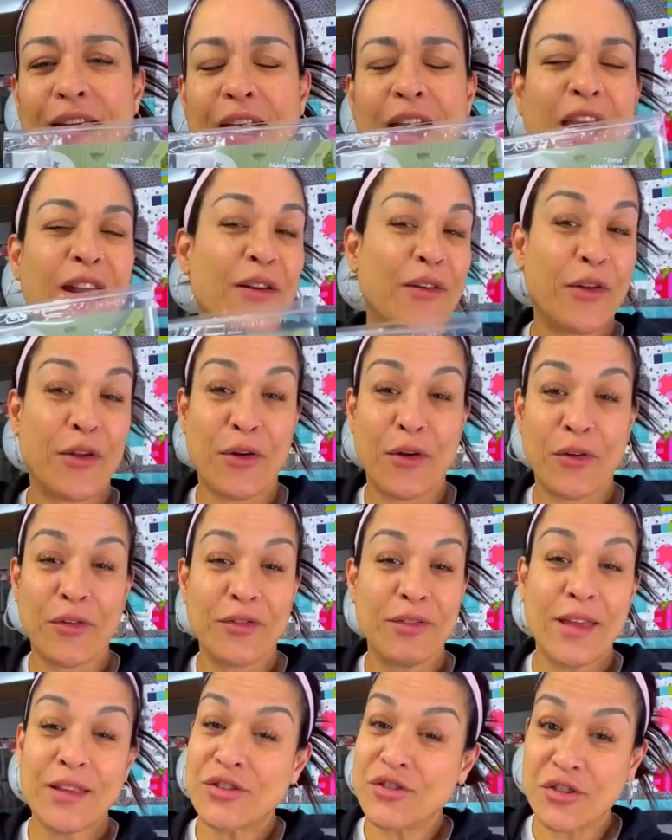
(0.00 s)
I don't know.
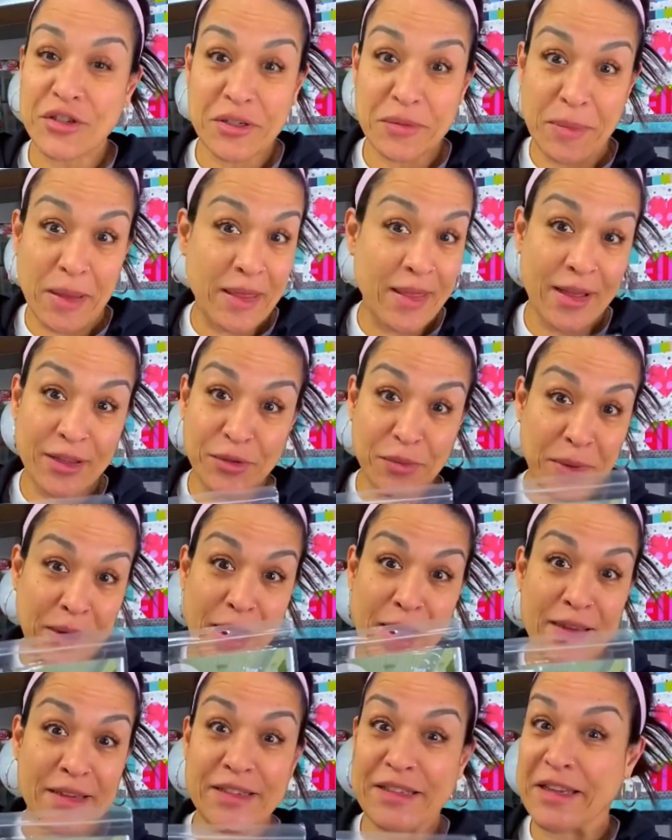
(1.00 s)
That's just me. That's what
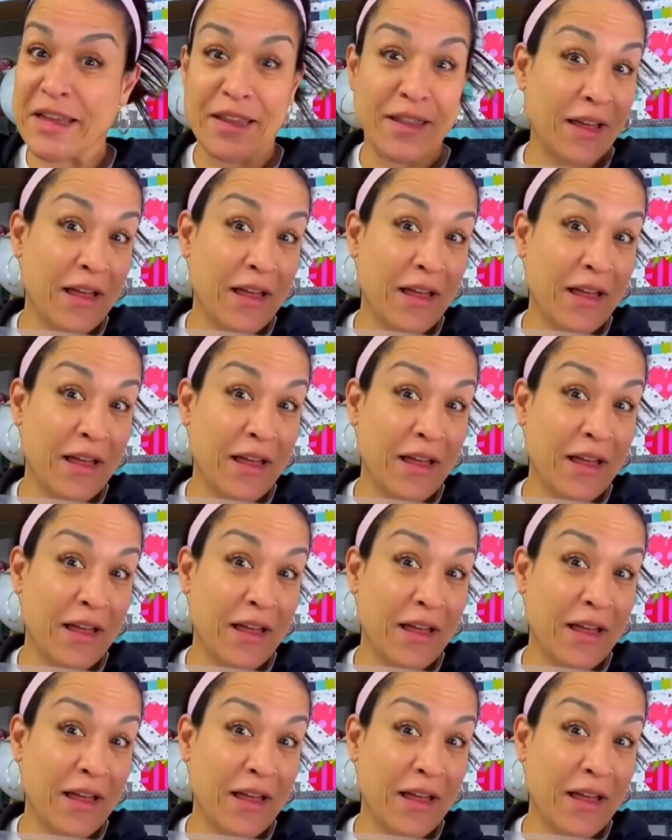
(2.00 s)
I see in